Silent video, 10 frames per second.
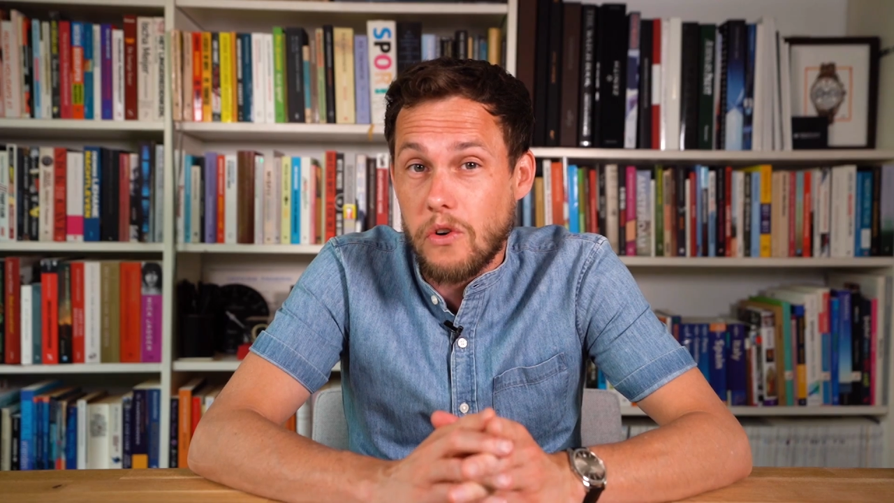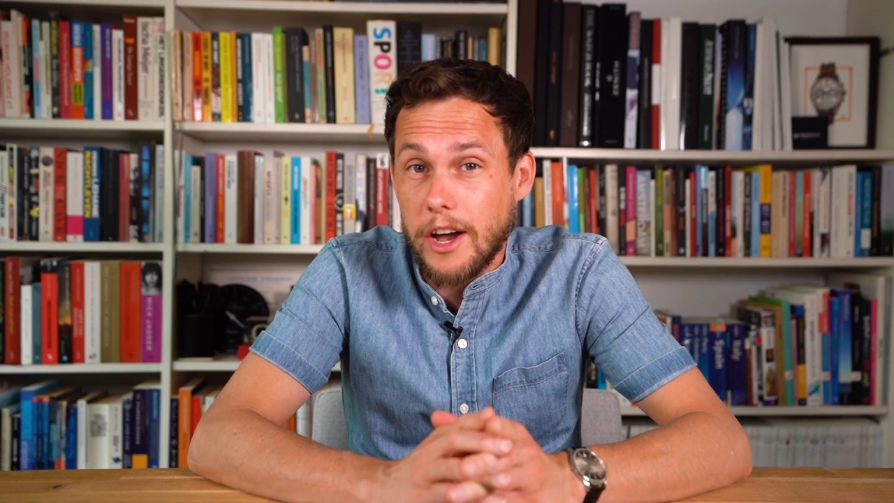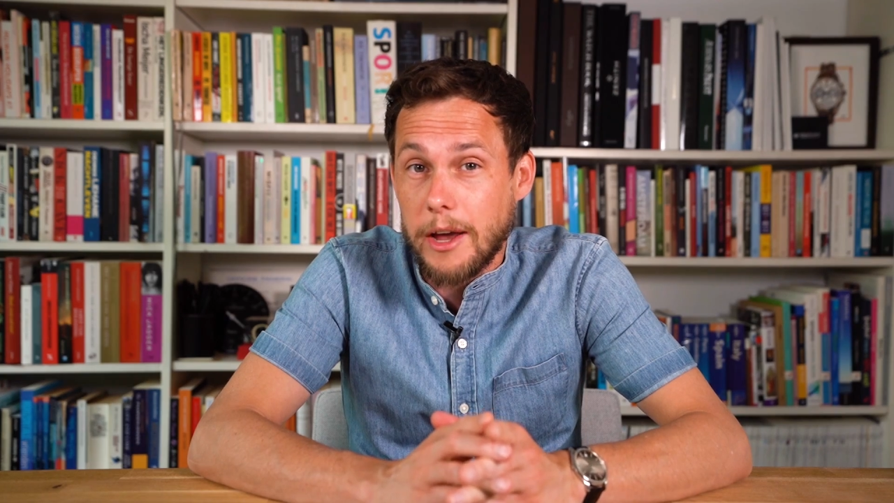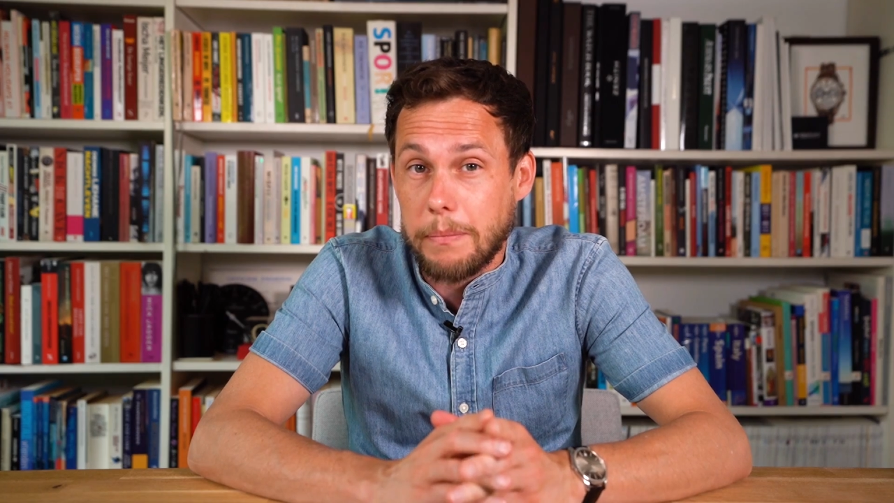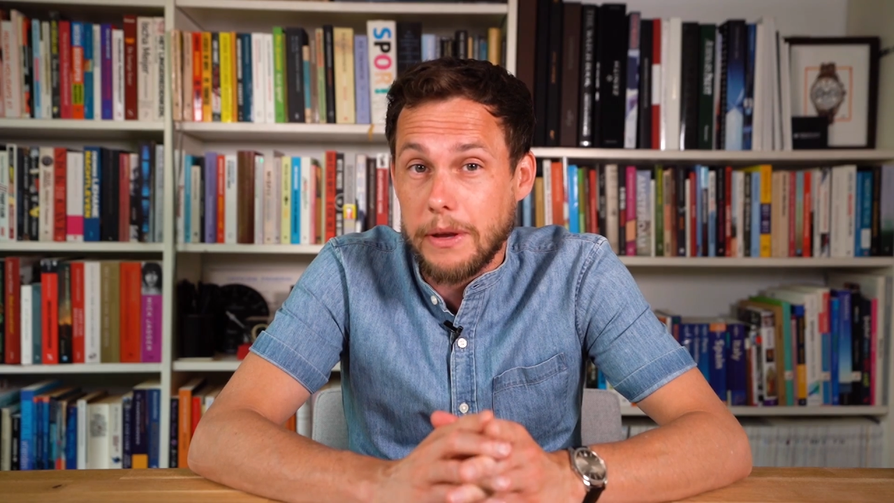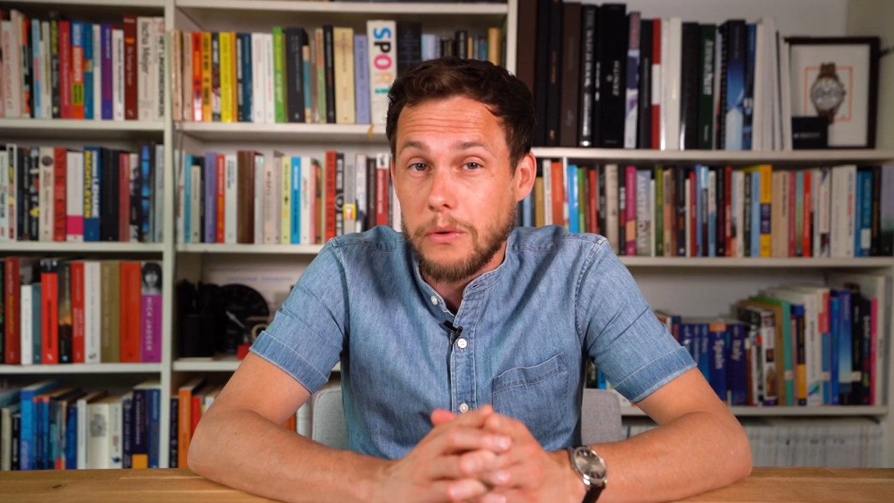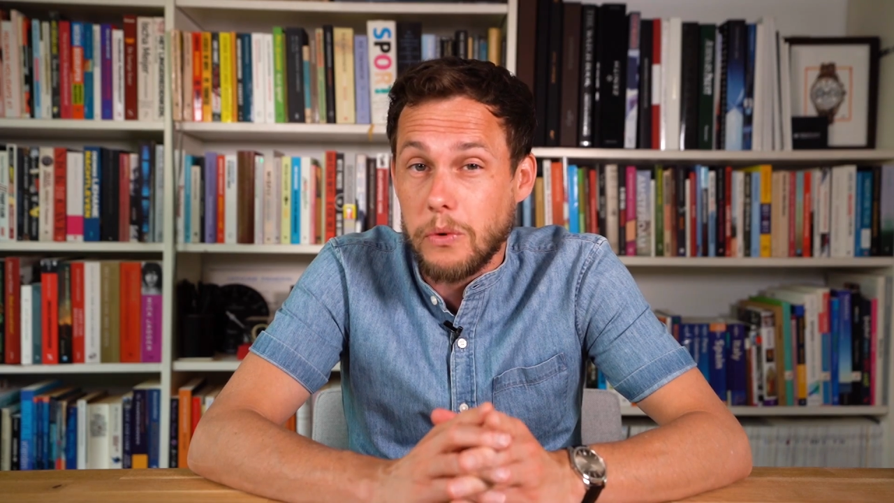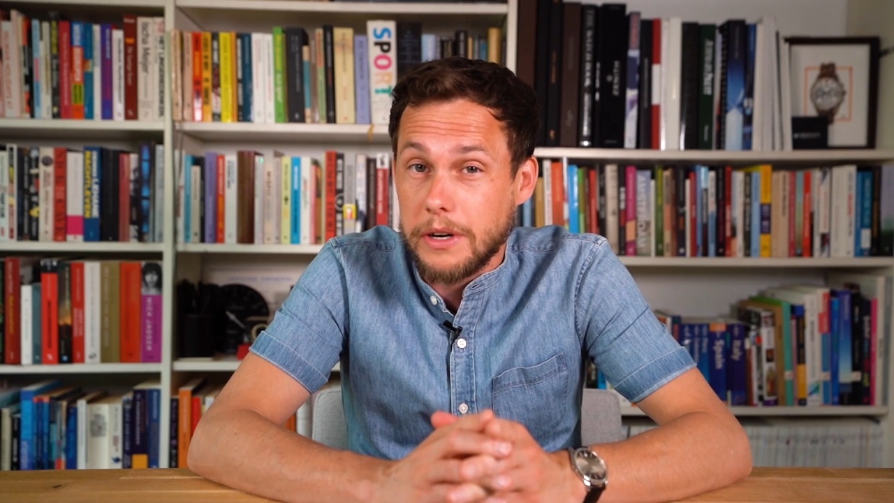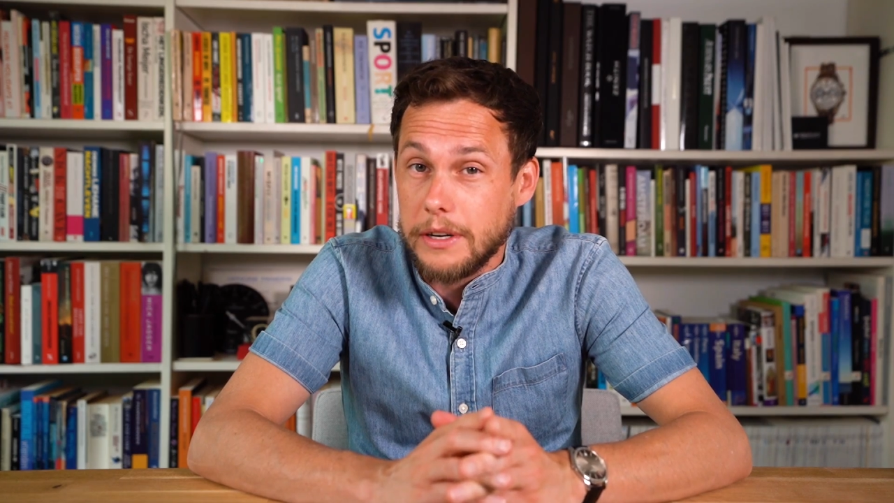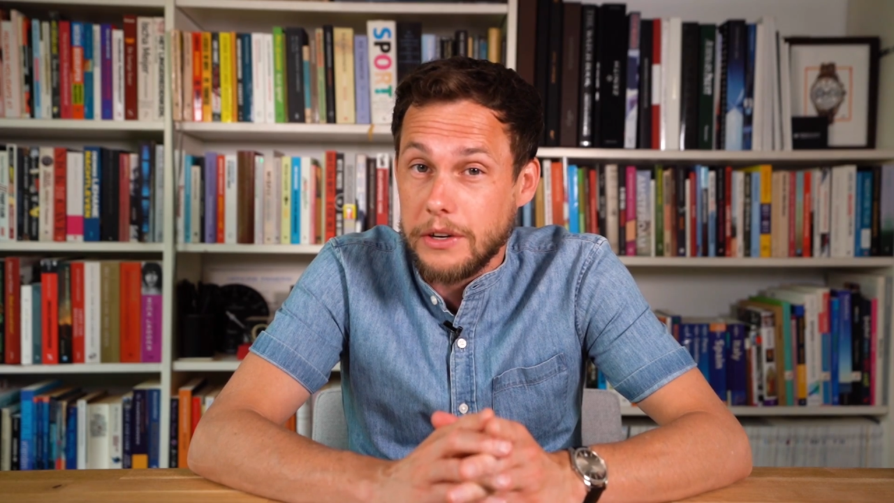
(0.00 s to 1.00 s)
happy
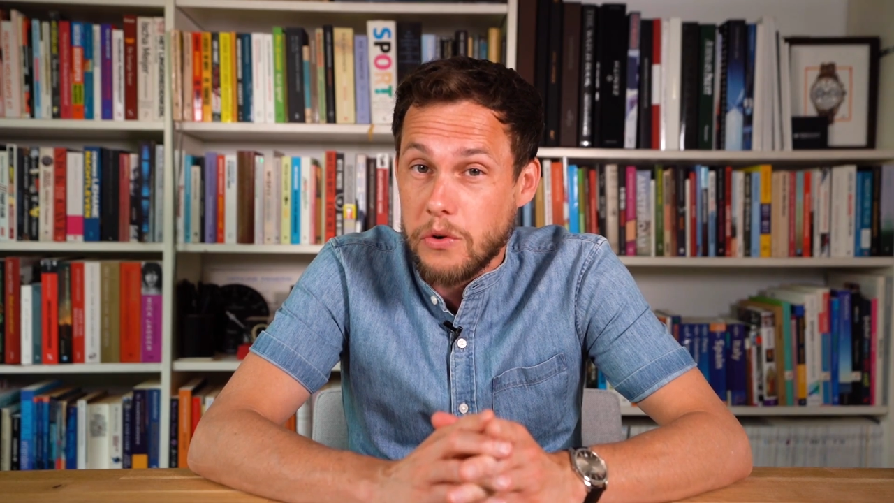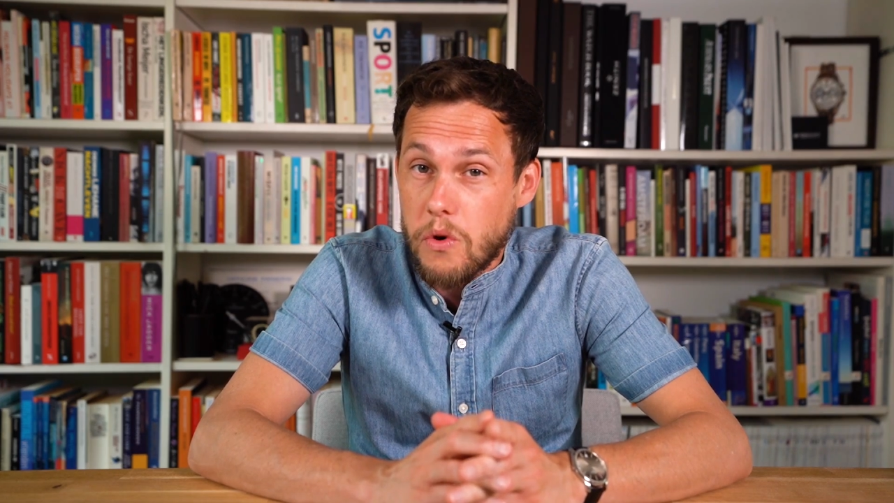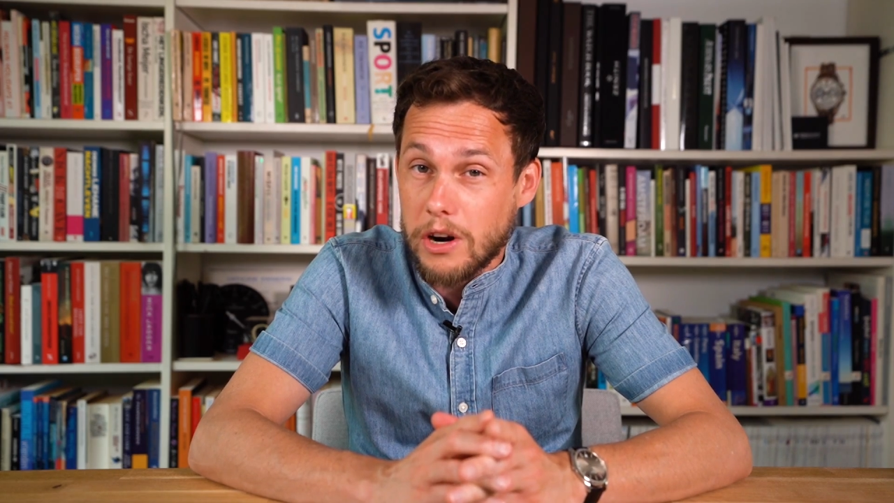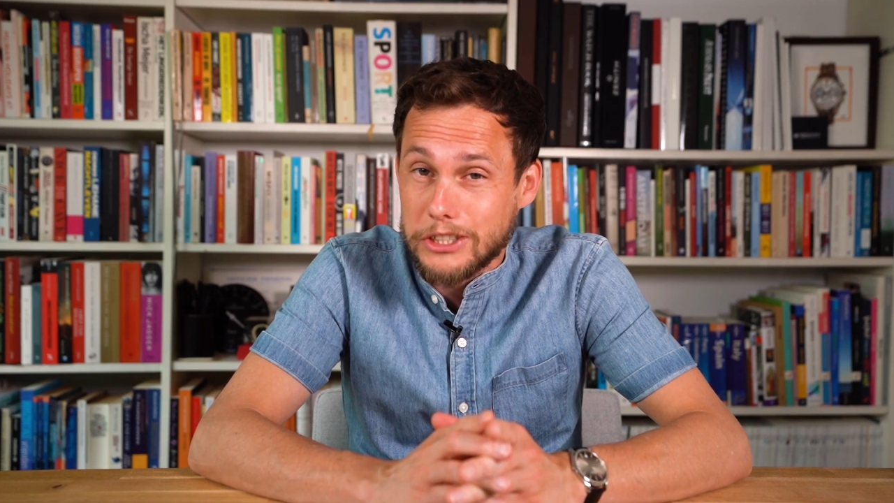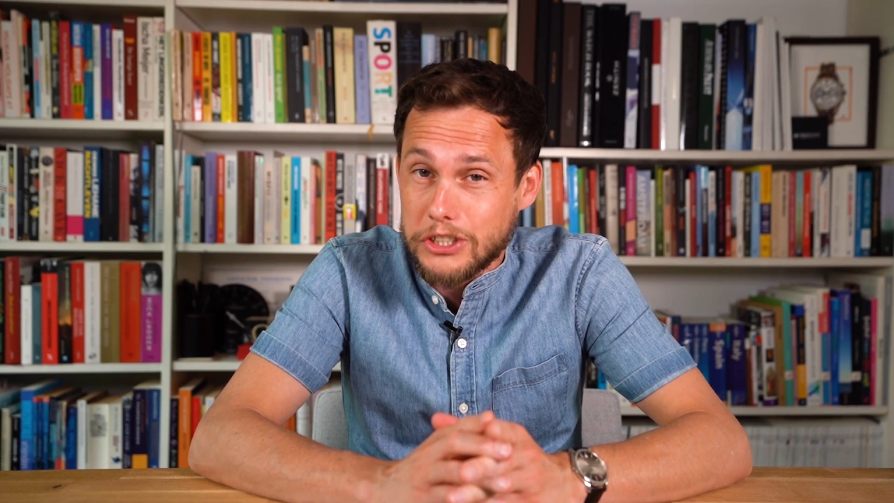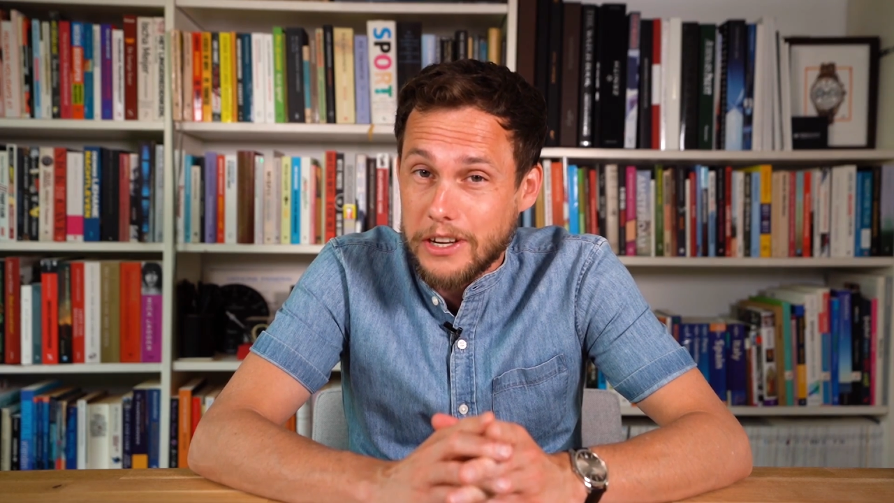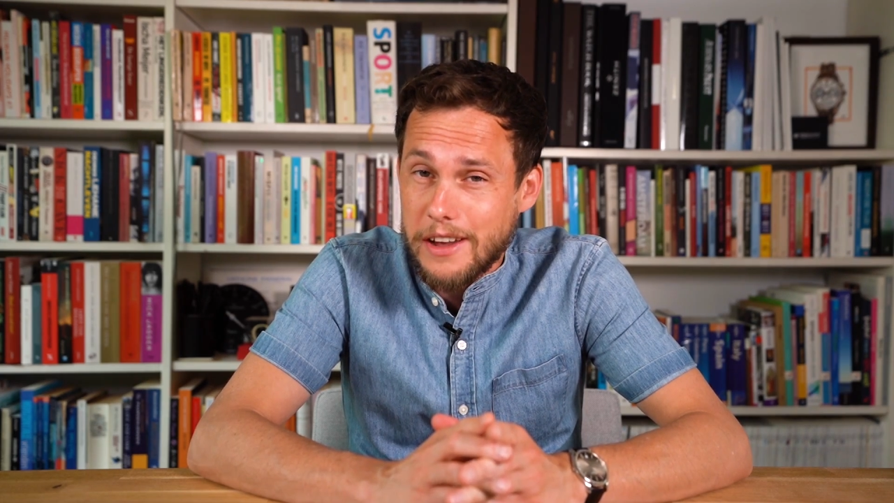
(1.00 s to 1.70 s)
with a new watch.